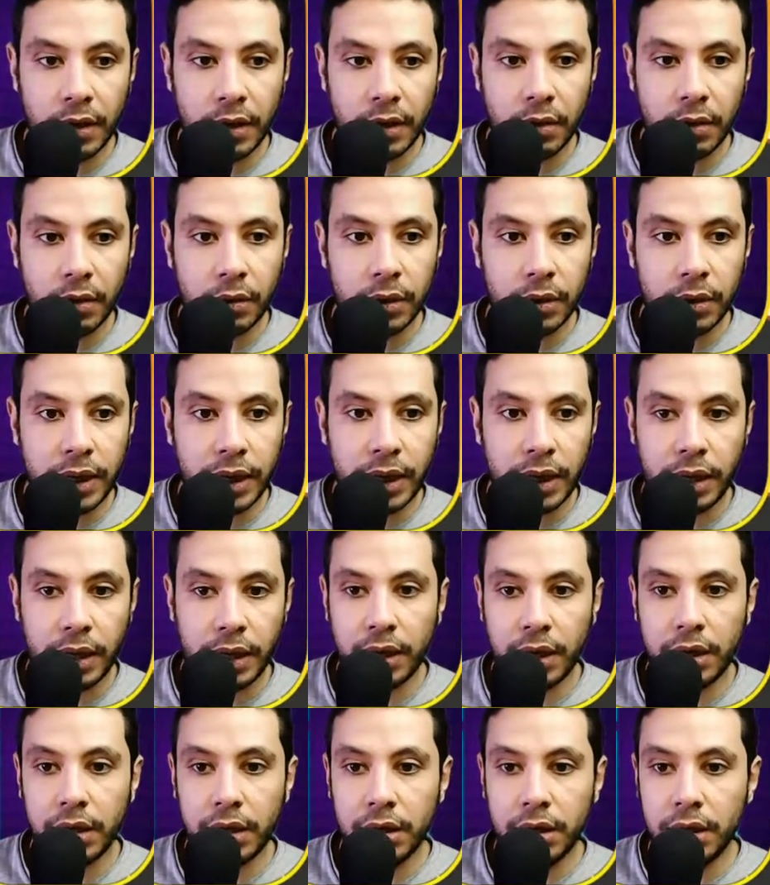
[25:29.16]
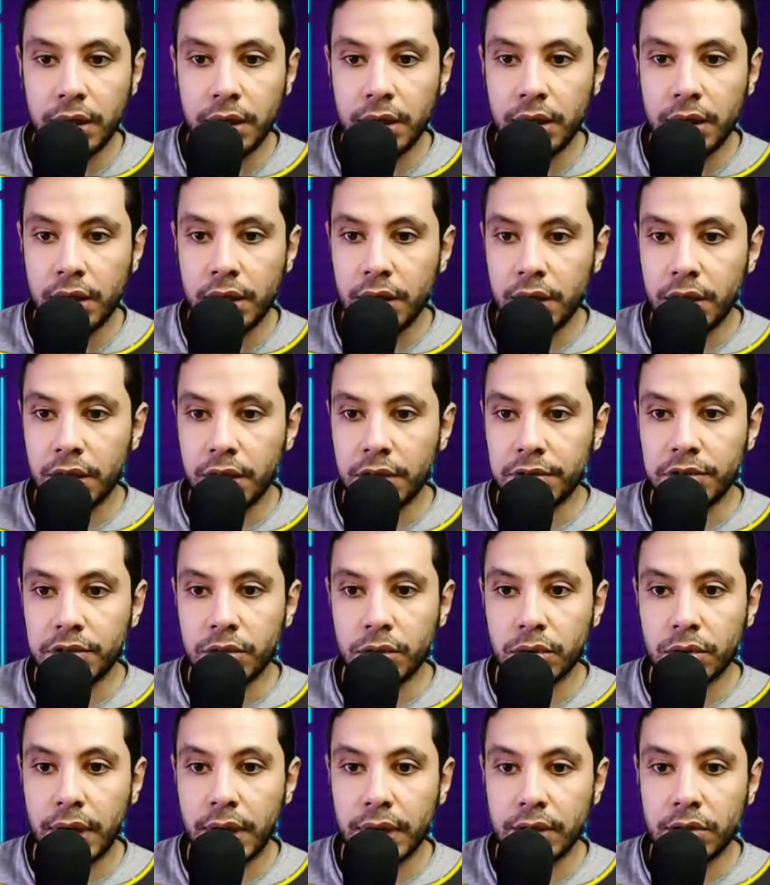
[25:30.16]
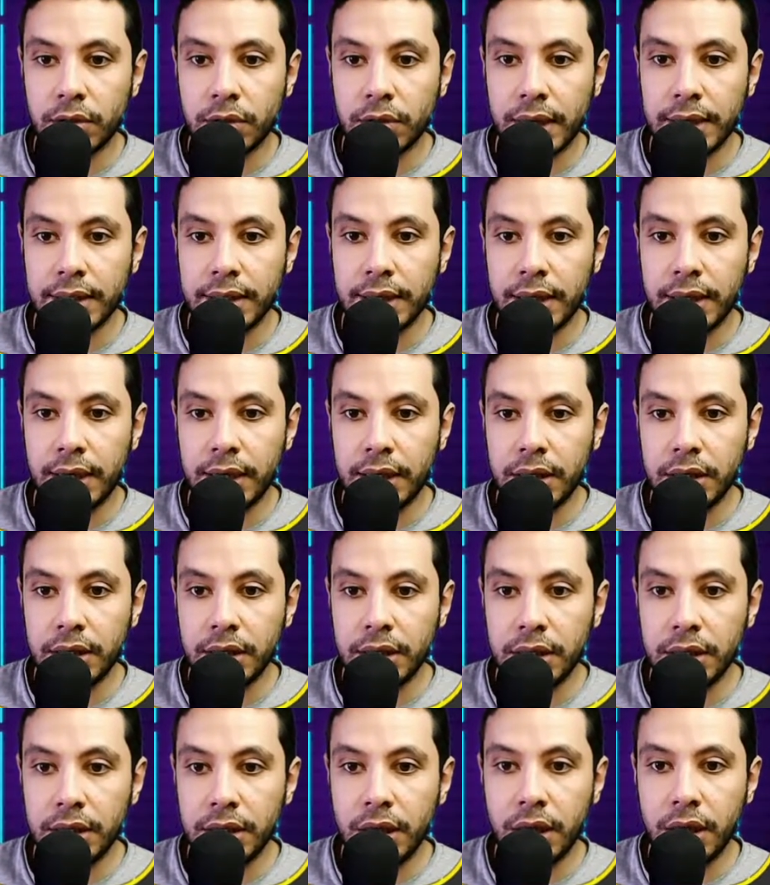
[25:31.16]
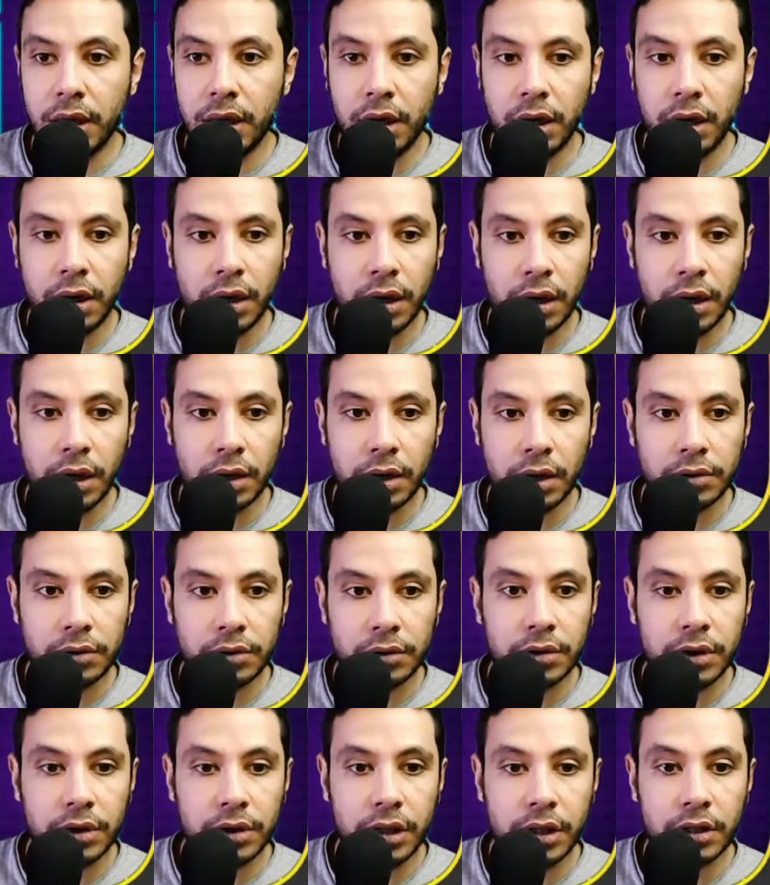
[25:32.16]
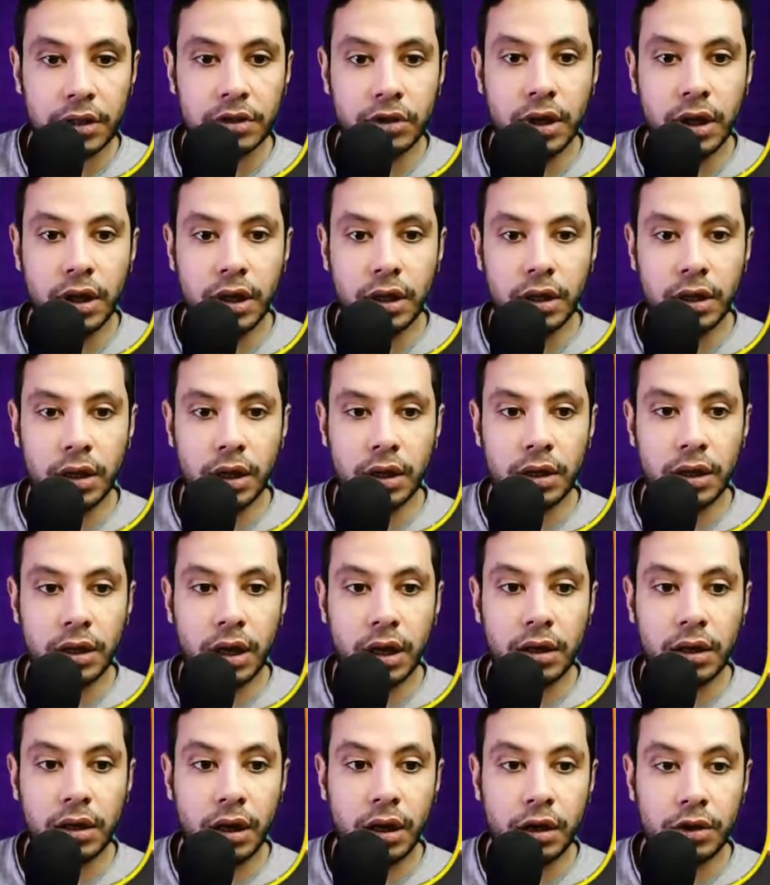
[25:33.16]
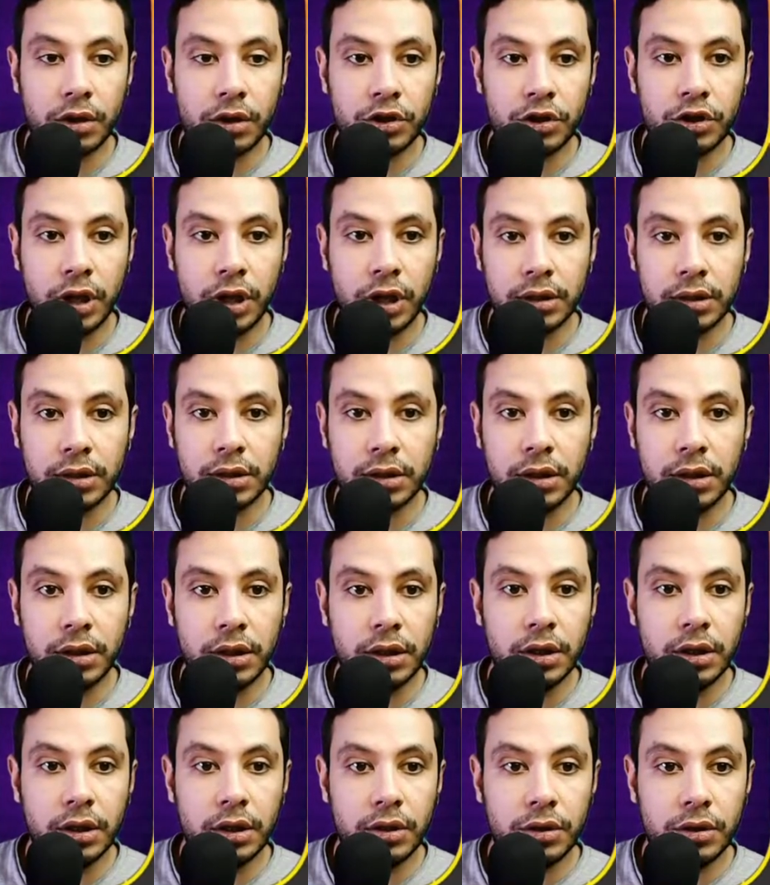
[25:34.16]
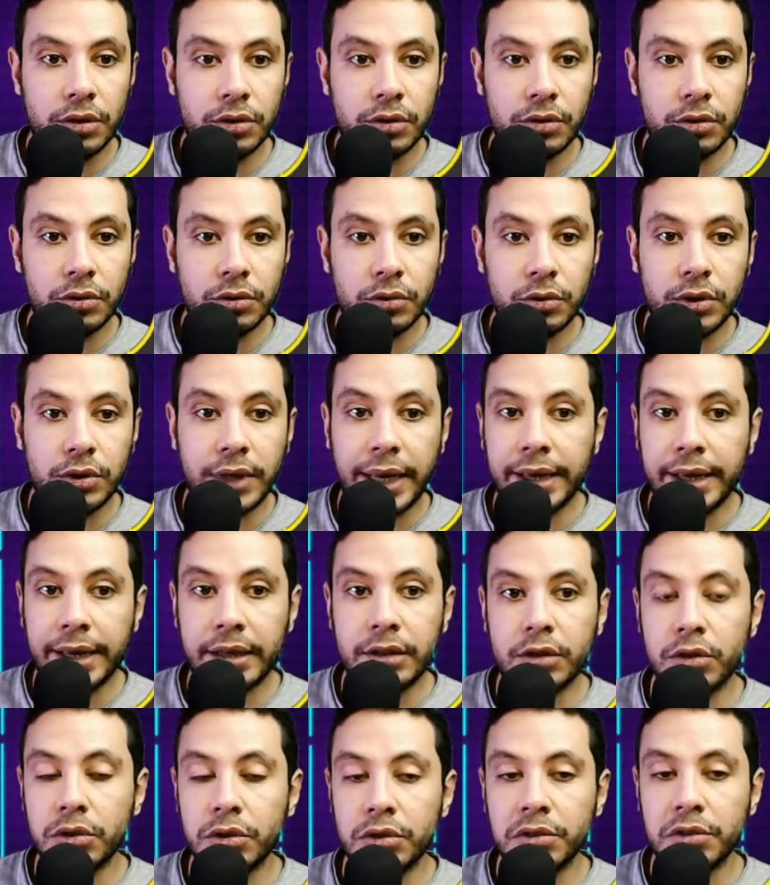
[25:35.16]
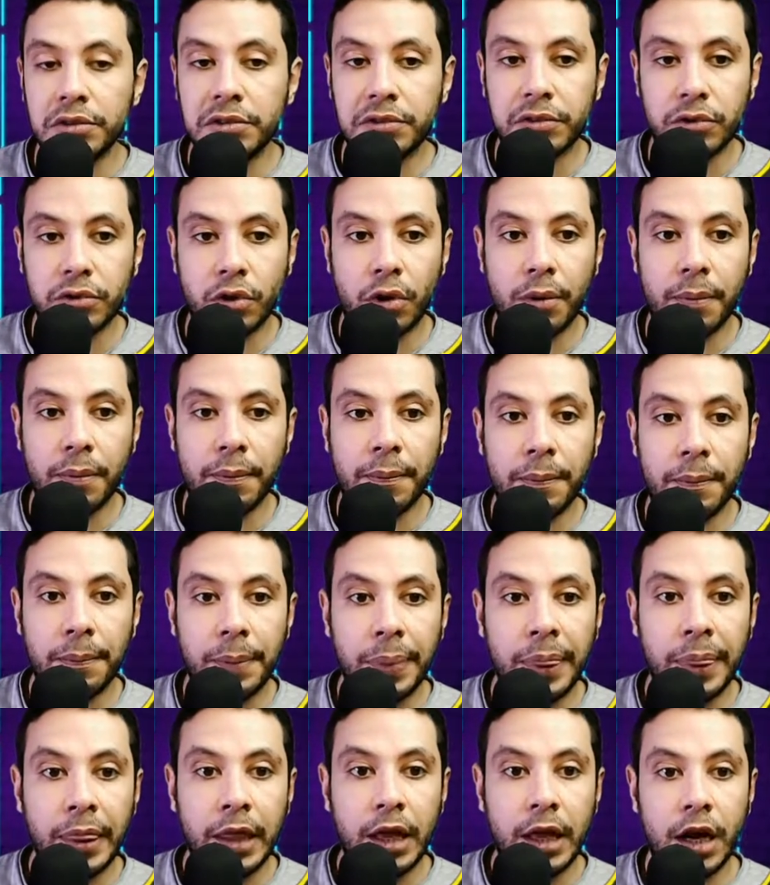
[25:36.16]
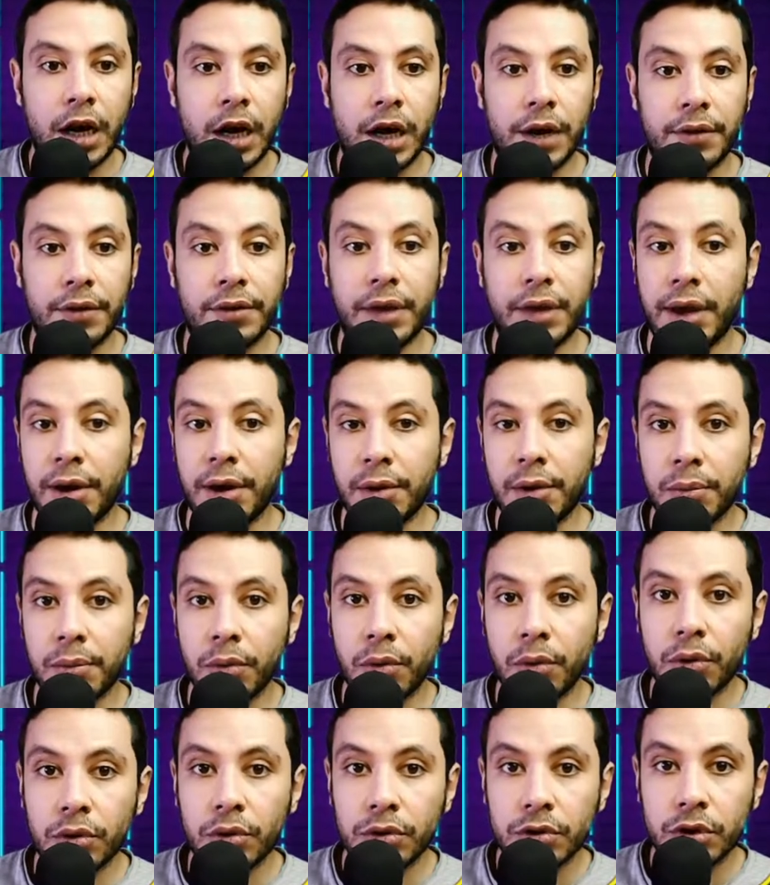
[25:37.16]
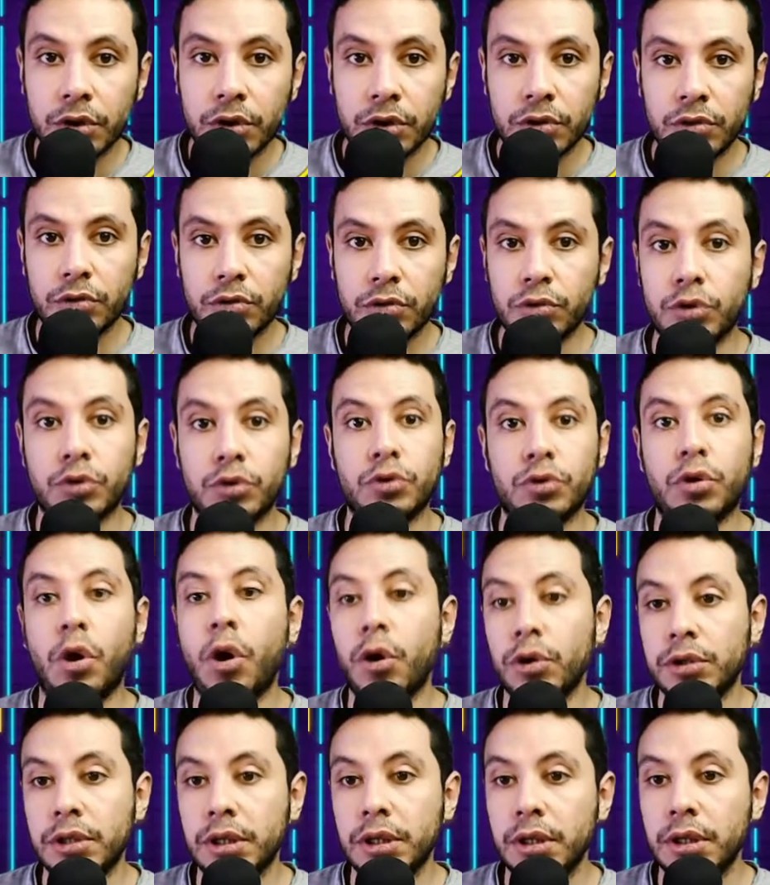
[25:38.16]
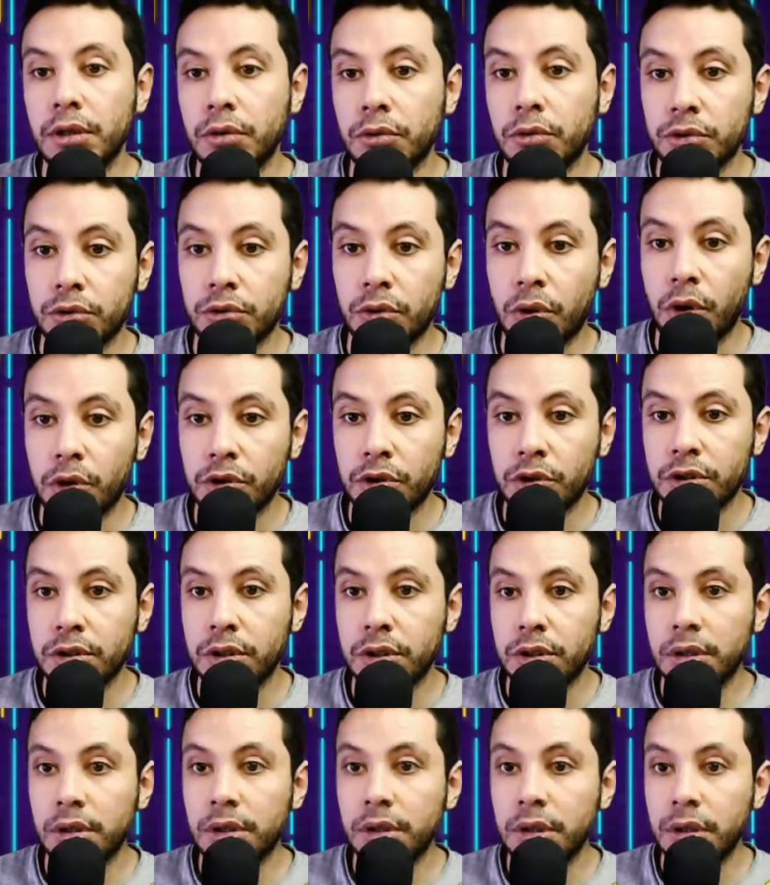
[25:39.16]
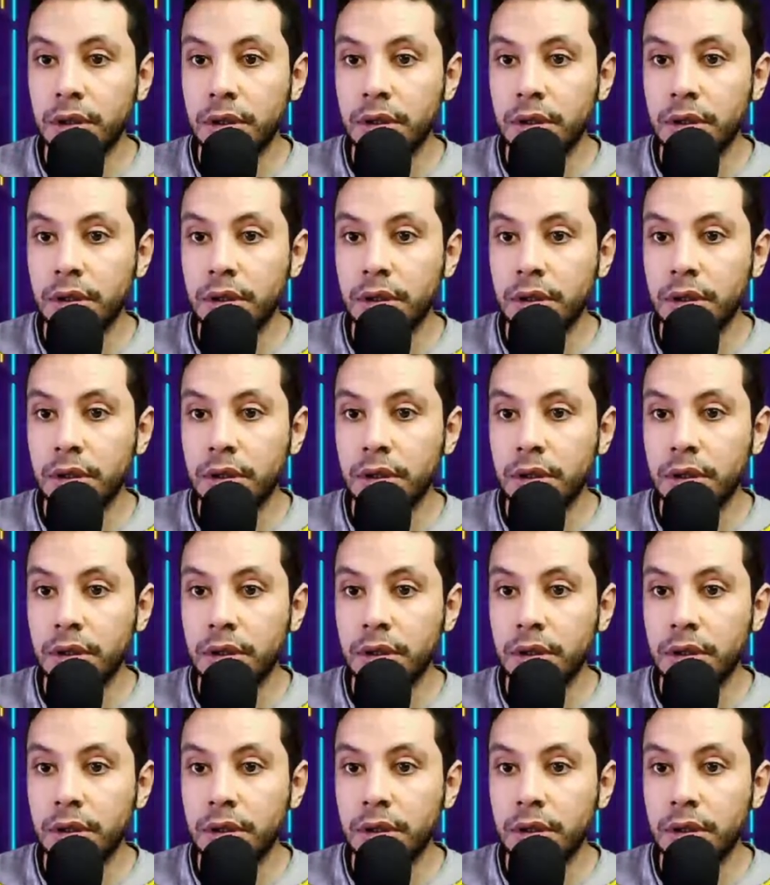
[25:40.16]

Okay, if you would like to add any other things like a car shuttle to take you from the airport to your hotel or your hostel,